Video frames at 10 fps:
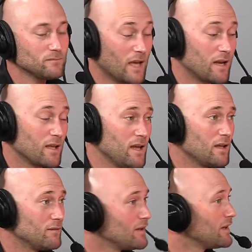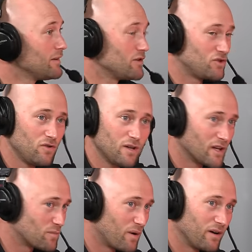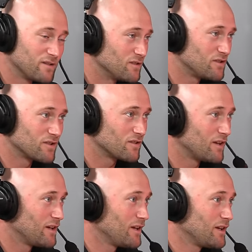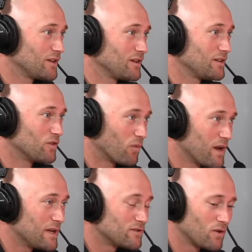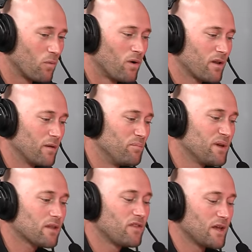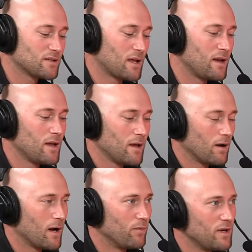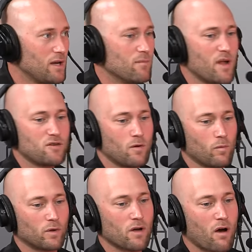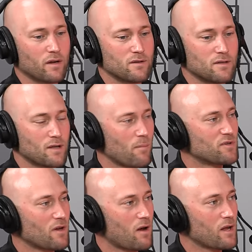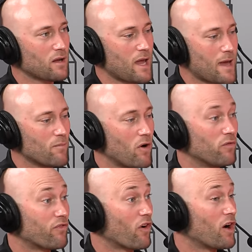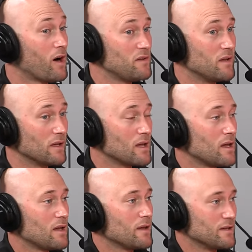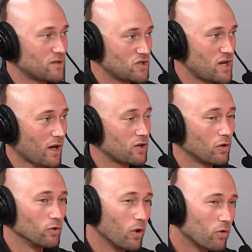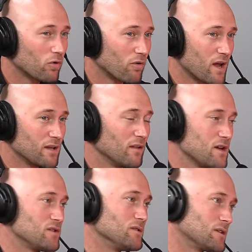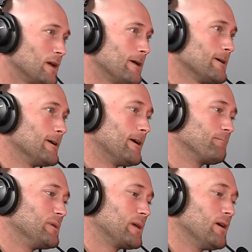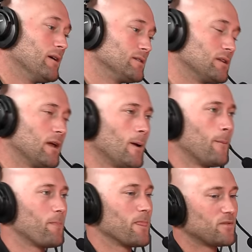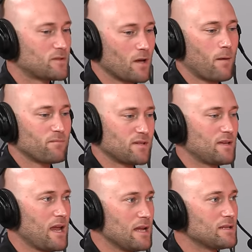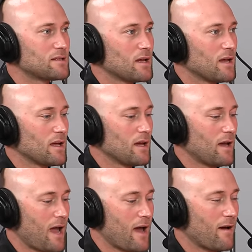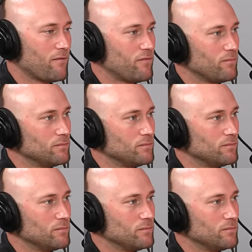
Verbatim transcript: And again, the shooting experience is just great. So one of the big things that uh, we need to mention when we're talking subsonic ammo for hunting is to check your local regulations, uh, because some states have